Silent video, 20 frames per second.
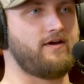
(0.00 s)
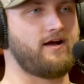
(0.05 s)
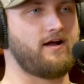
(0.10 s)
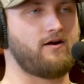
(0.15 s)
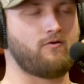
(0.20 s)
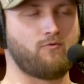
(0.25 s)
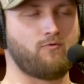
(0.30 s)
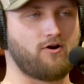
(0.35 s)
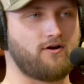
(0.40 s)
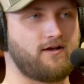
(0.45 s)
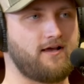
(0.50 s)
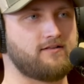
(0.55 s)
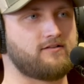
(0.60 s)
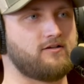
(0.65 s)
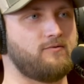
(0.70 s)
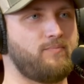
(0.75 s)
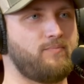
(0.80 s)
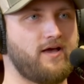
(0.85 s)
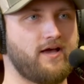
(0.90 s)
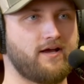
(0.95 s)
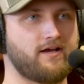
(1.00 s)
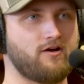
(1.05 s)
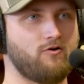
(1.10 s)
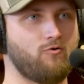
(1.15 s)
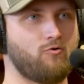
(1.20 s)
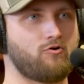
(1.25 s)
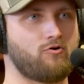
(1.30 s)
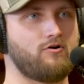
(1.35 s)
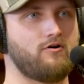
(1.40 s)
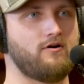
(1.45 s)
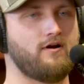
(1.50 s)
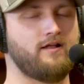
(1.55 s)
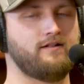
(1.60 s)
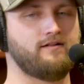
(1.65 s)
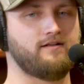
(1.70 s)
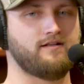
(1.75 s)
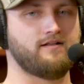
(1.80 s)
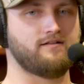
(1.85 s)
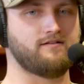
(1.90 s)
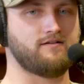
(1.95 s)
They got to work out their pecking order,
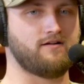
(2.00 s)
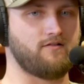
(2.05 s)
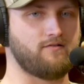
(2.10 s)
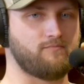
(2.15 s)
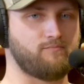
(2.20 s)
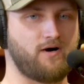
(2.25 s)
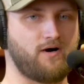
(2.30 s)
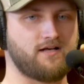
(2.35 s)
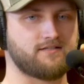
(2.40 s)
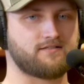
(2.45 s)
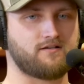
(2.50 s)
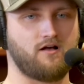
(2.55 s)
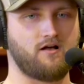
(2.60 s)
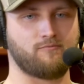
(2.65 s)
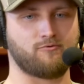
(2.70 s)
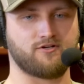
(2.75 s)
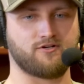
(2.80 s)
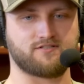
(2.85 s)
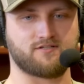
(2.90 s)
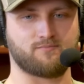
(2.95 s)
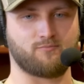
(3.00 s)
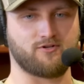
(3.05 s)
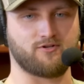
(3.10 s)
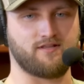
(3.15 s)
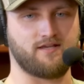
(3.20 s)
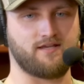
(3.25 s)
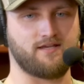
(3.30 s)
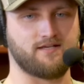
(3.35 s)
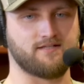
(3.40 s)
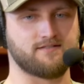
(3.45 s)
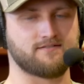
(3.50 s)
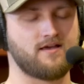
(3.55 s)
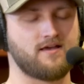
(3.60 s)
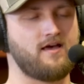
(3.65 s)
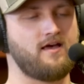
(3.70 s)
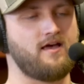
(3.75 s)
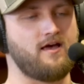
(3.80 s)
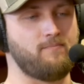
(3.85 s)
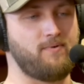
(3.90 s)
and then you know the mm-hmm. boss gobbler gets to breed the hens.